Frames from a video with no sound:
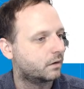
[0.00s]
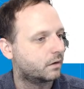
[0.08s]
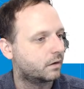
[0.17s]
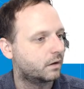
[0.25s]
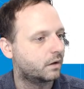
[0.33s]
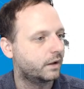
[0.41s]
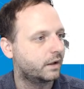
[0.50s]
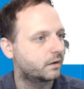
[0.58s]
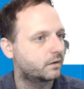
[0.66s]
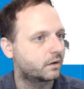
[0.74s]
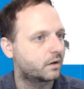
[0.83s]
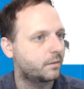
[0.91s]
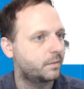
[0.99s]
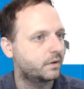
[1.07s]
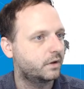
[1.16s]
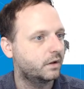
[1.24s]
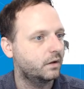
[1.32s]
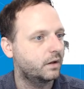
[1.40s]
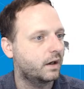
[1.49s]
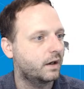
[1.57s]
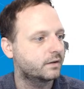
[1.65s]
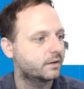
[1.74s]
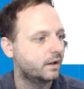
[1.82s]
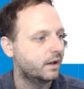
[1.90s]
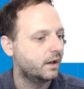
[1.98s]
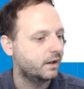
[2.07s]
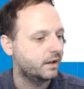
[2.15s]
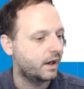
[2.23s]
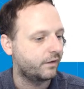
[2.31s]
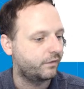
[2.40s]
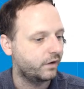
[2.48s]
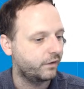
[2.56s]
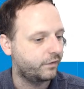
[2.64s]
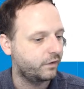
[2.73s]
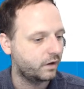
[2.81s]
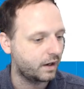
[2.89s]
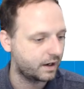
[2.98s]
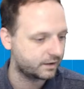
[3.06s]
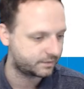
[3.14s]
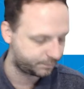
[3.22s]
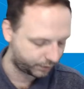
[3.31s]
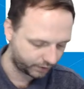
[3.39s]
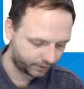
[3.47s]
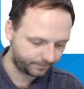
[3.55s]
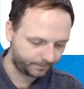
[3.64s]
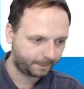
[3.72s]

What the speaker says: link to copy to you guys. Yeah, if you guys put